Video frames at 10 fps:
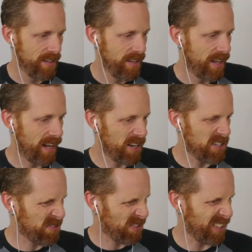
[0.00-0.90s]
And I
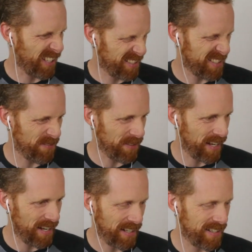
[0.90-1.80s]
just felt like
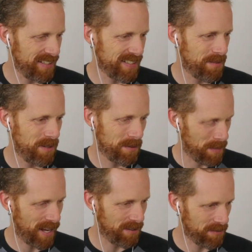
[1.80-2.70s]
suffocating, and that just gave me a
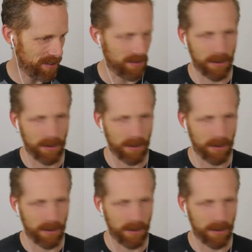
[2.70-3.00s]
bad flavor.